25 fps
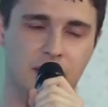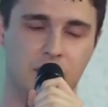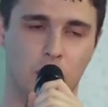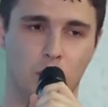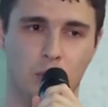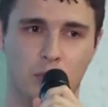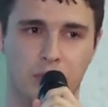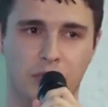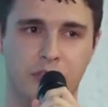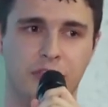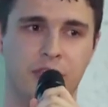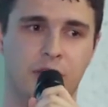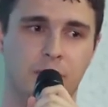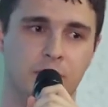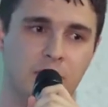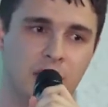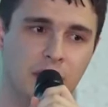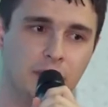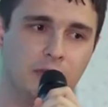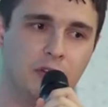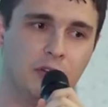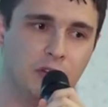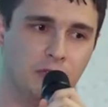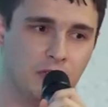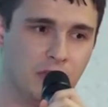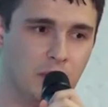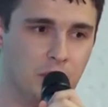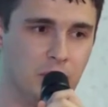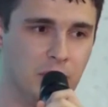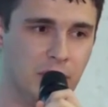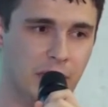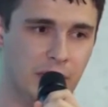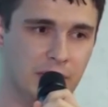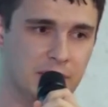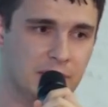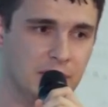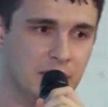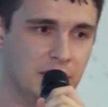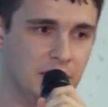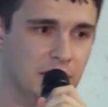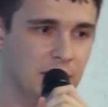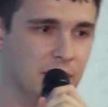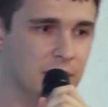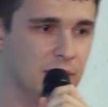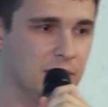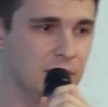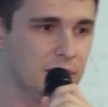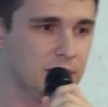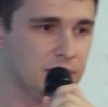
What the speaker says: with some level of complexity.